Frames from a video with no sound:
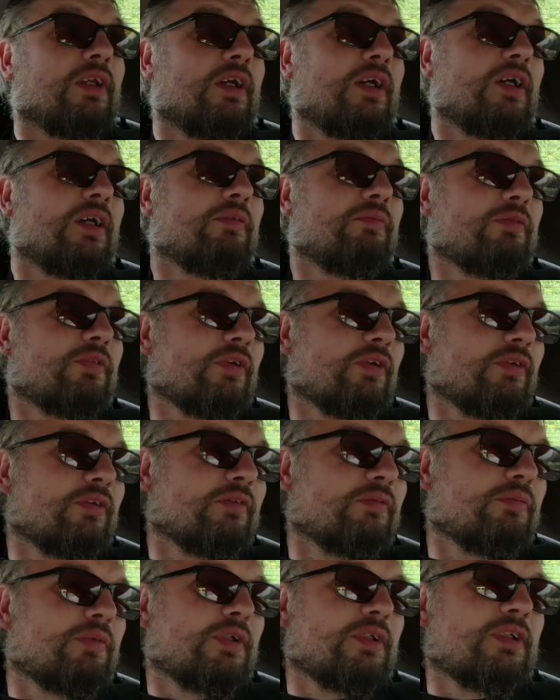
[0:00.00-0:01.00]

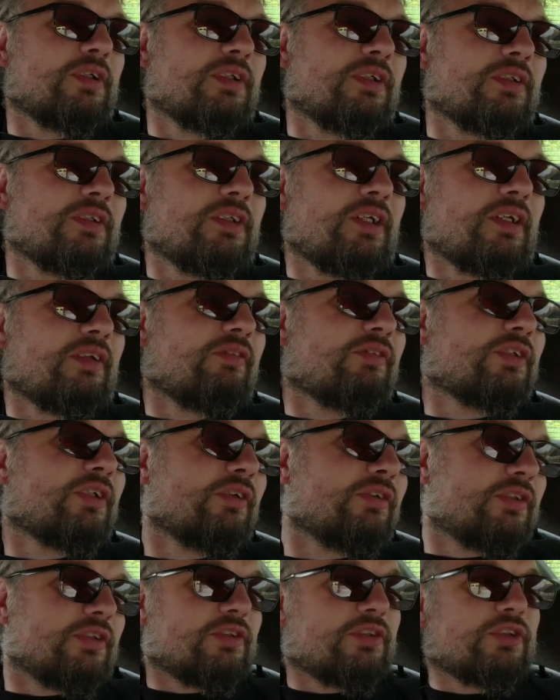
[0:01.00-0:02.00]
But yeah, they've
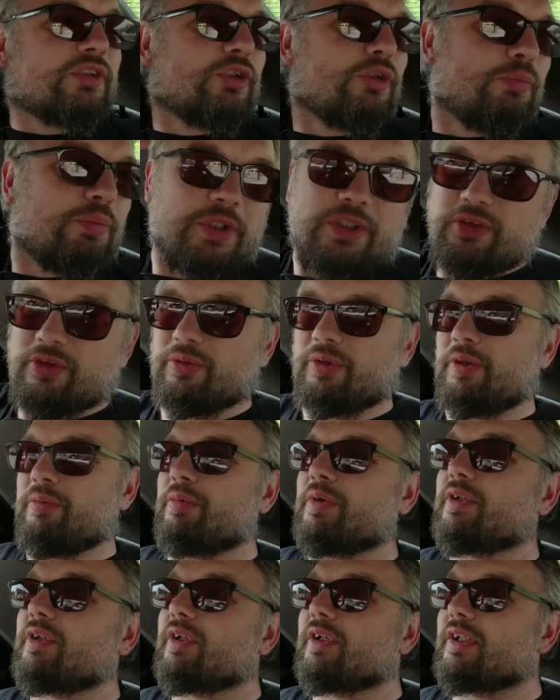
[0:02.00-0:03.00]
tried to scoop into it,
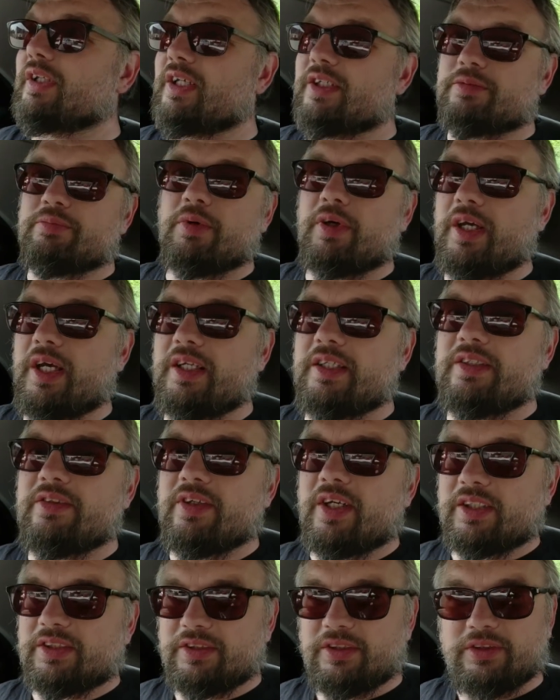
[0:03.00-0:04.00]
but nonetheless my head
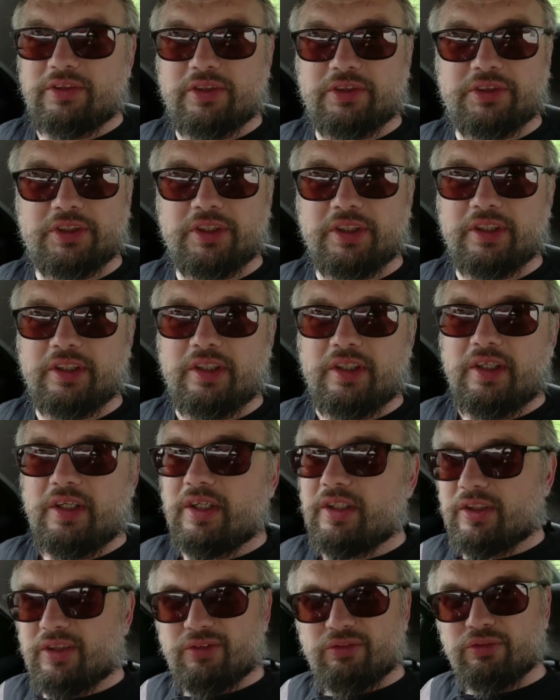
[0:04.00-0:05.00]
is actually touching
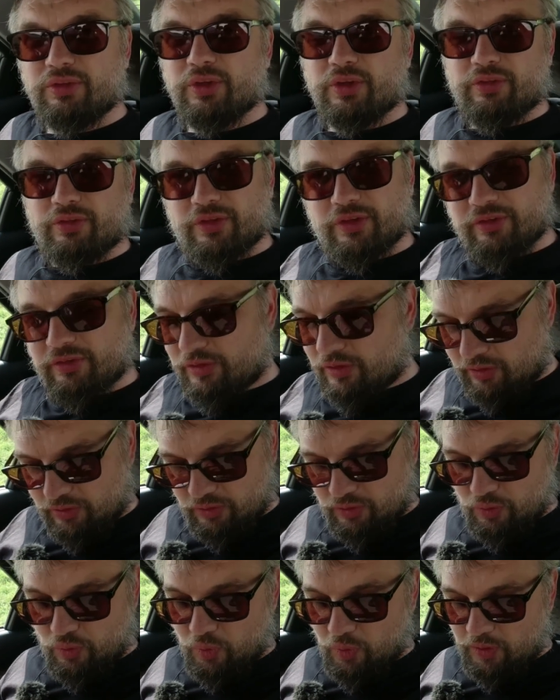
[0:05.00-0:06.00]
the roof. There's
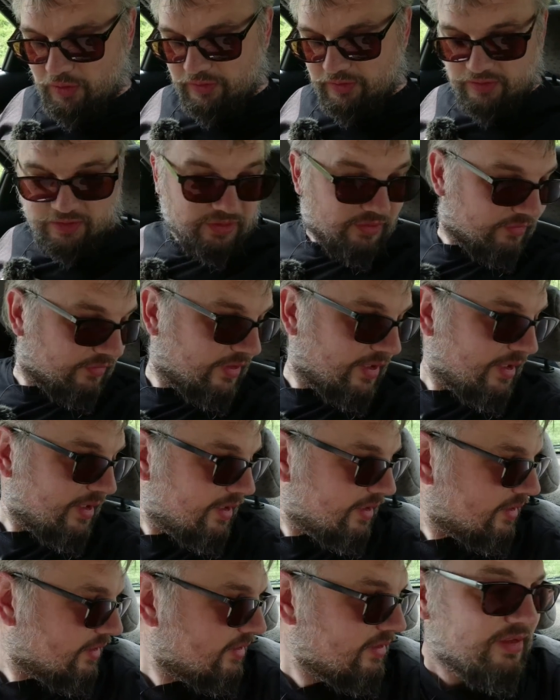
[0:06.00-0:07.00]
not quite enough
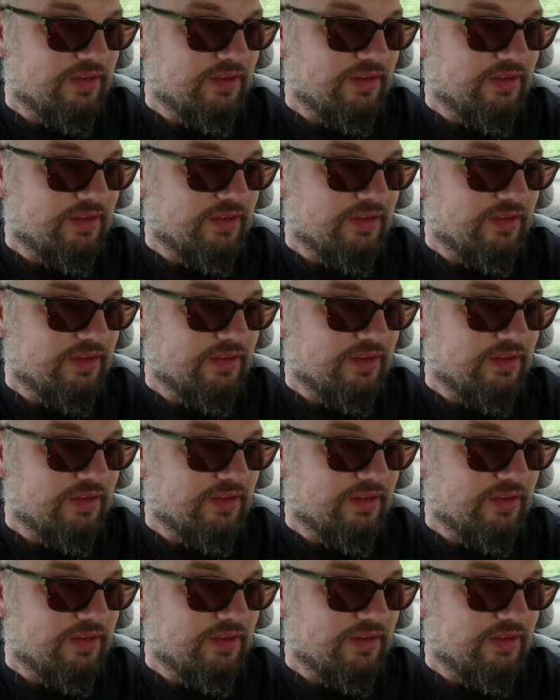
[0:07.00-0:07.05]
there.